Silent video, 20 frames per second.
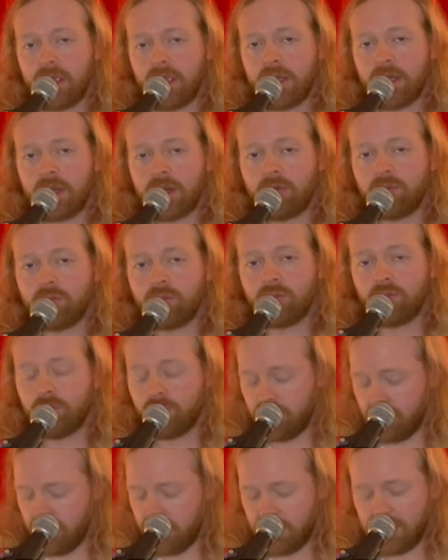and then
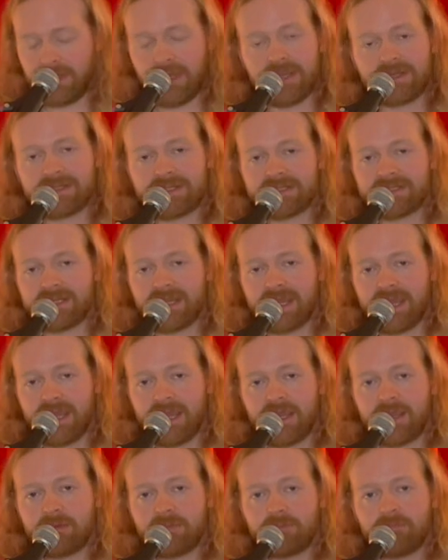next is
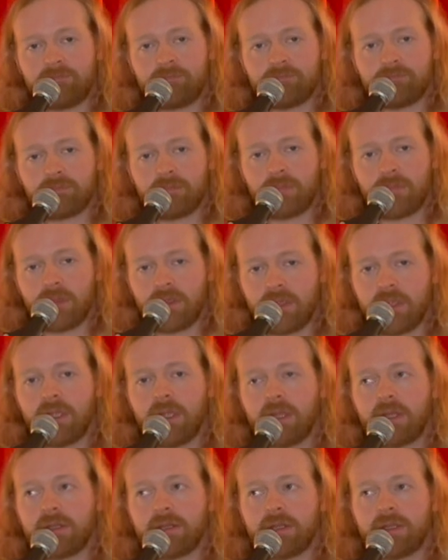A,
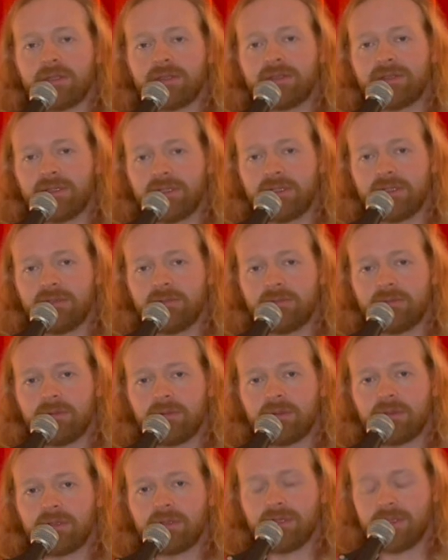and then D,
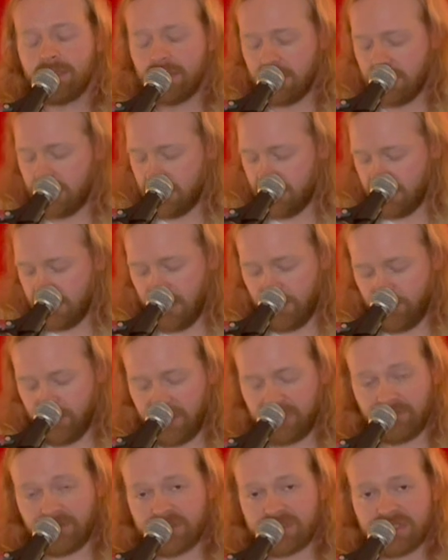and then
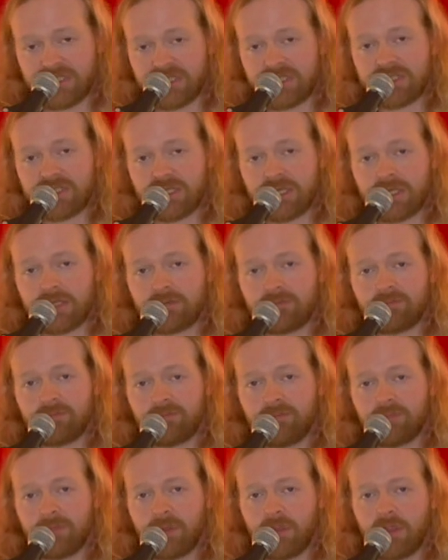we have a G string,
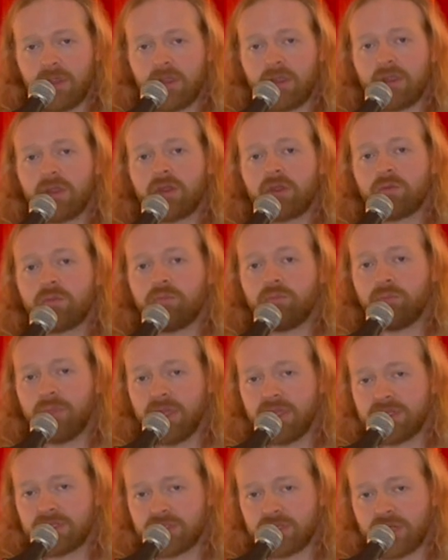
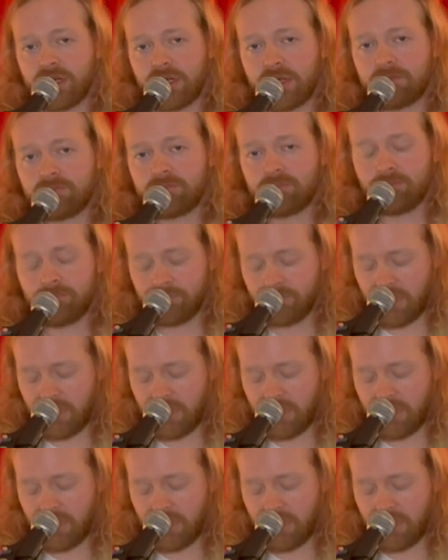B string,